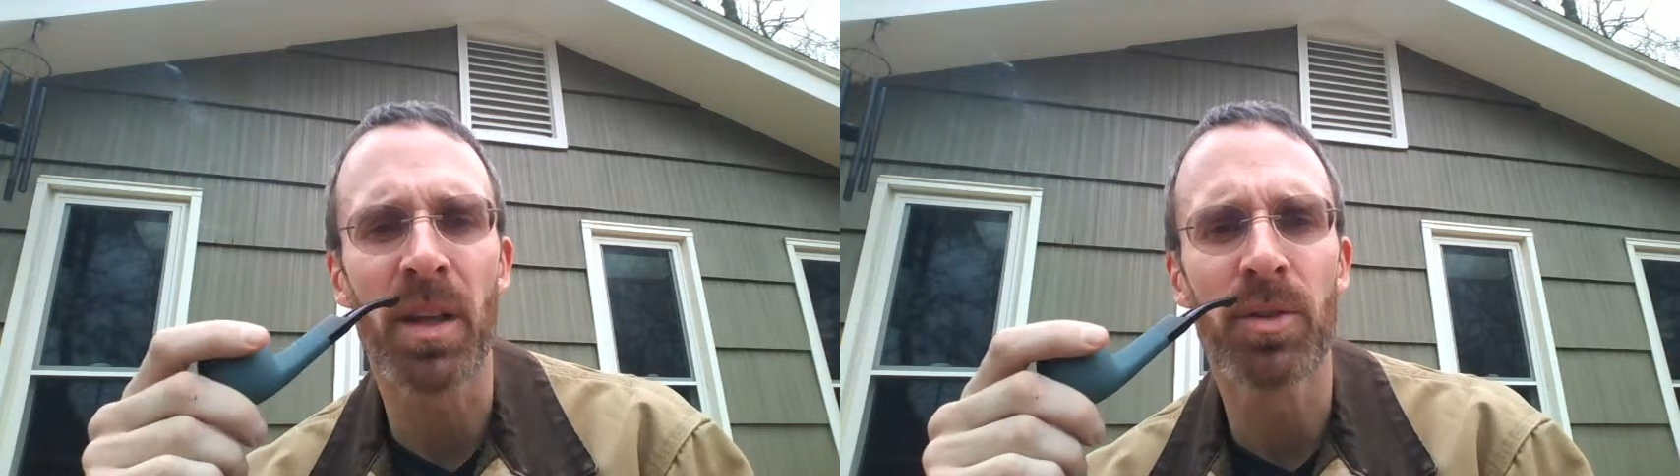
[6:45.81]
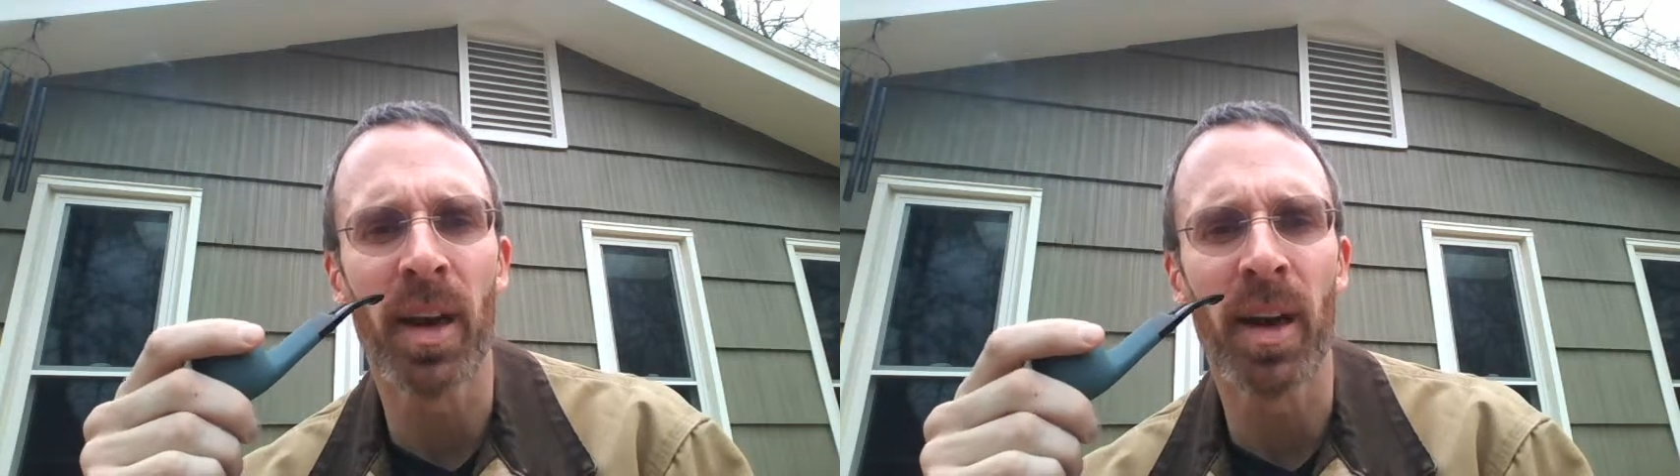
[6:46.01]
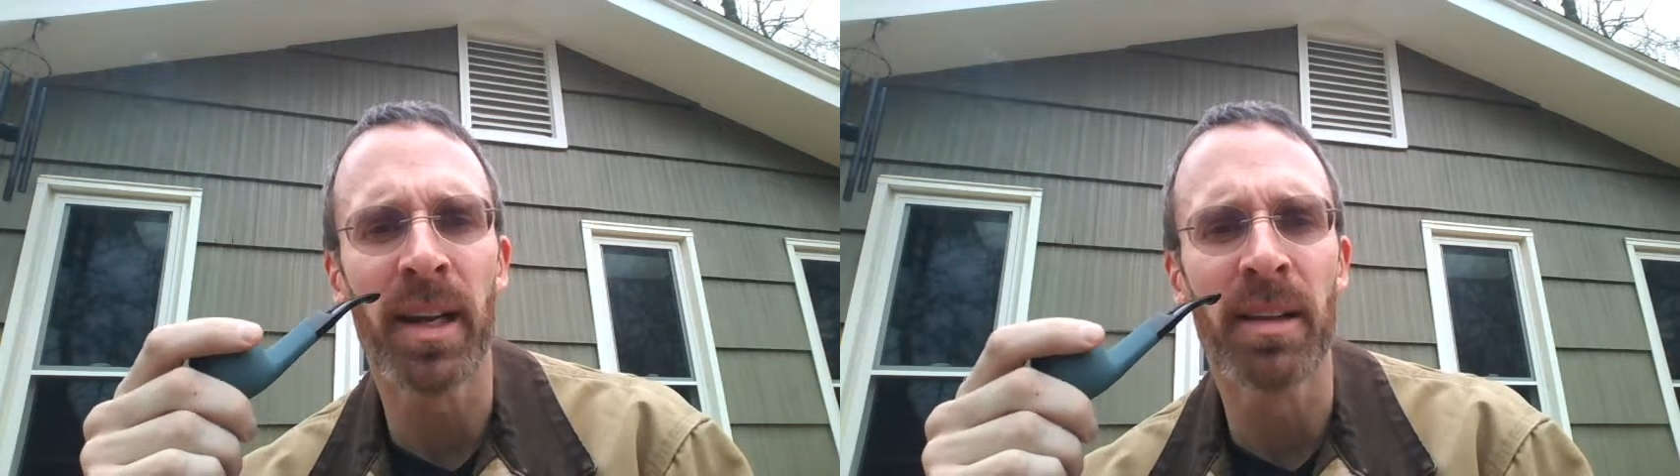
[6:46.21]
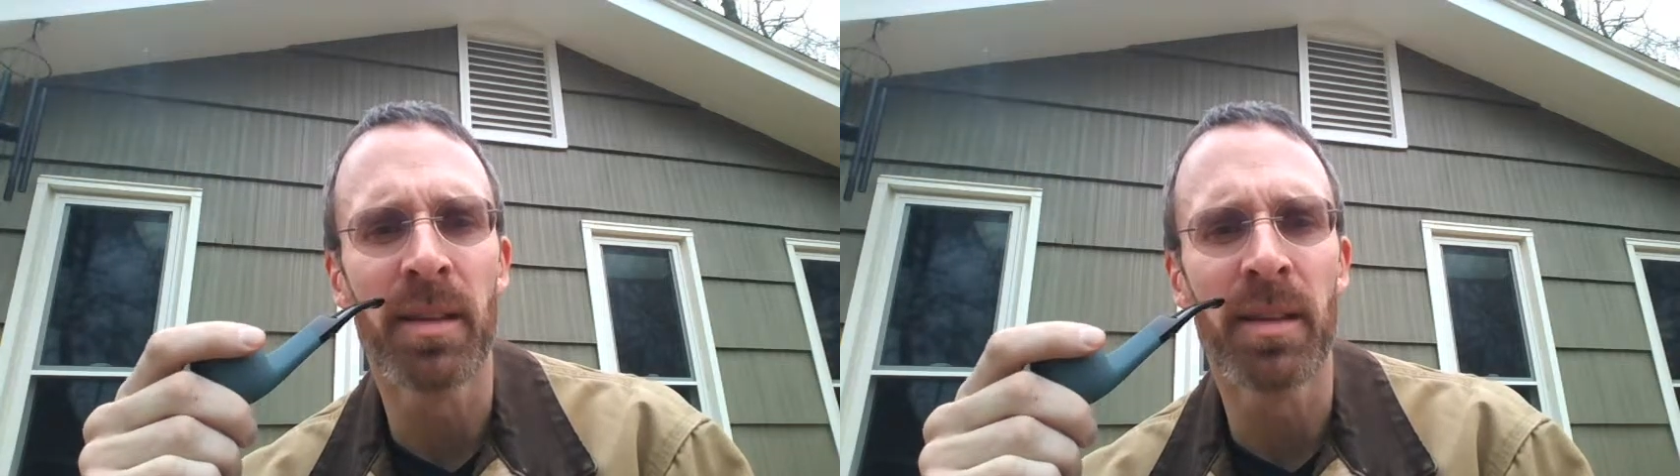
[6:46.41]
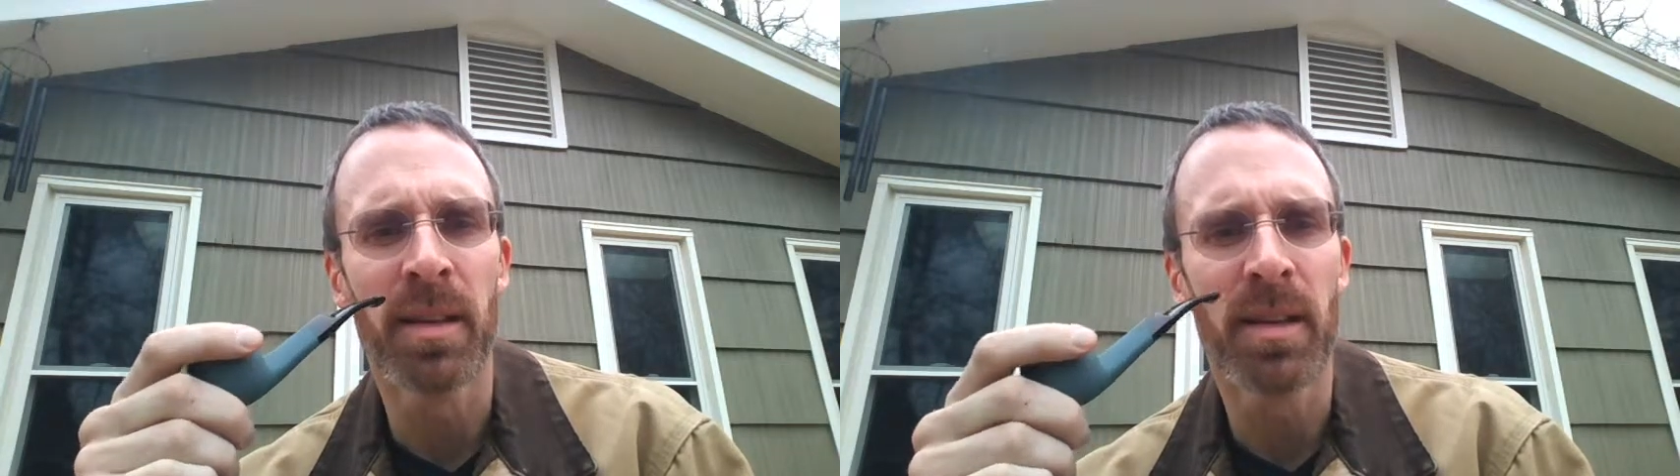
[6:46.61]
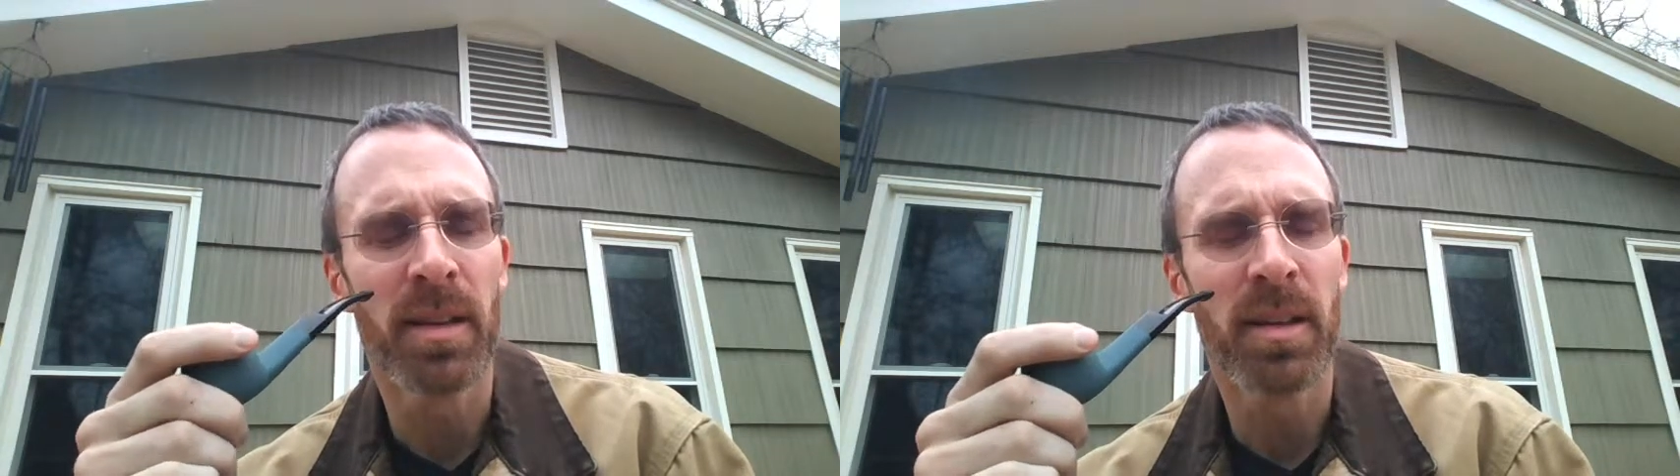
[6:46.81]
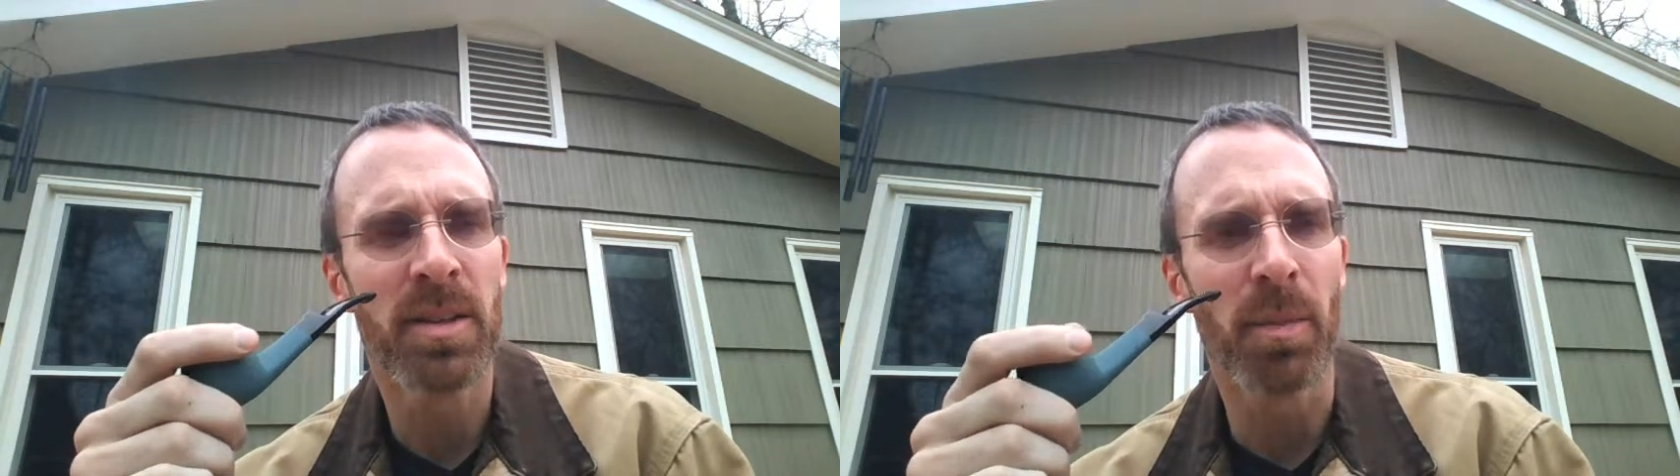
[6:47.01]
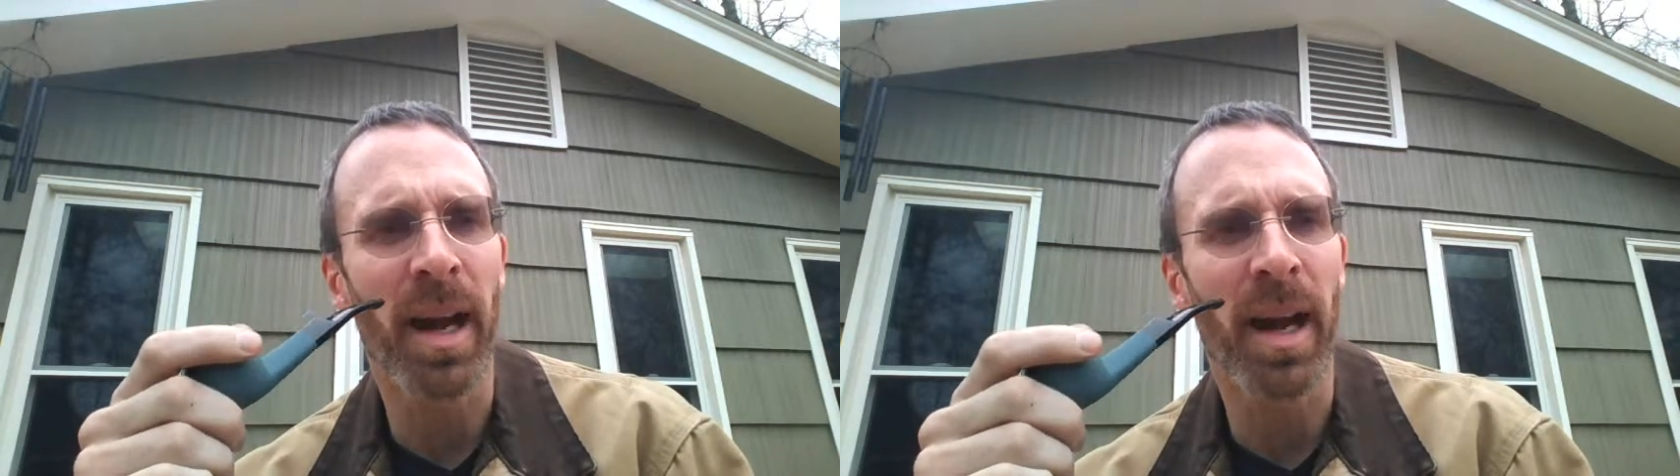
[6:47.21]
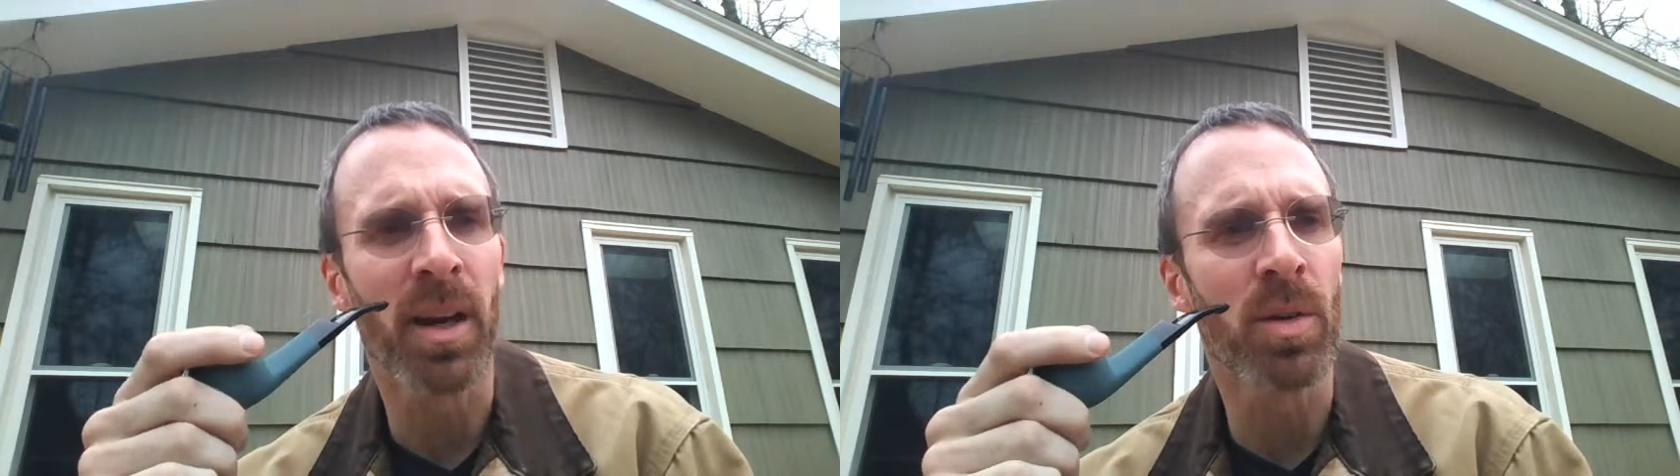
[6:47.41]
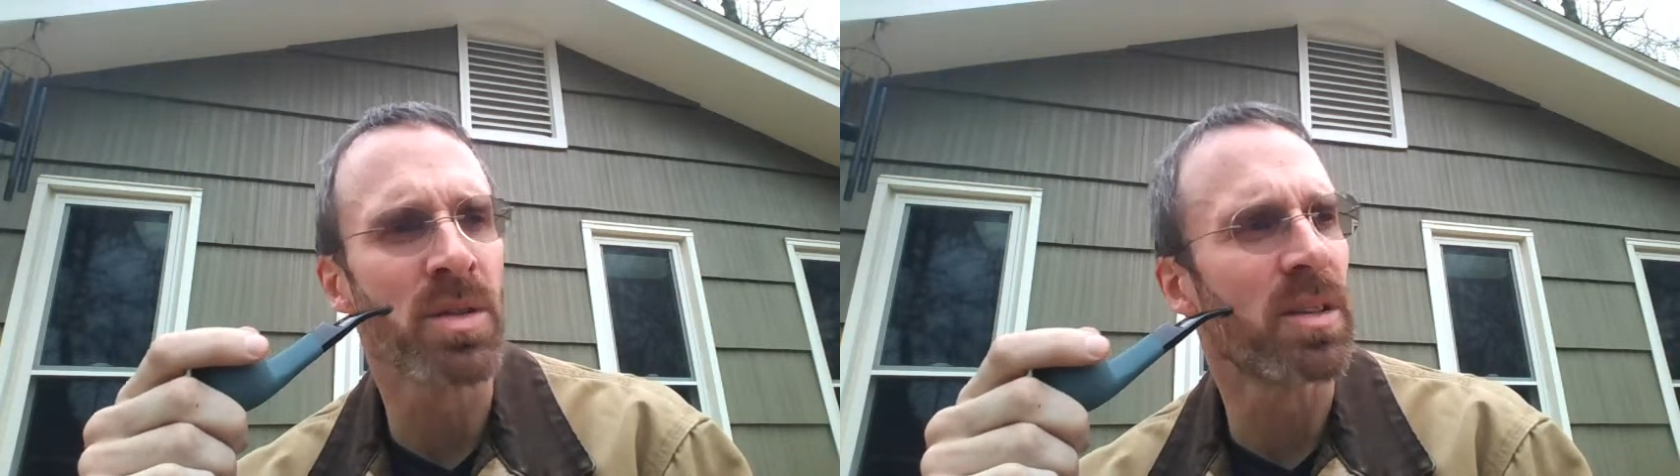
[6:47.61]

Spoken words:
trying tobaccos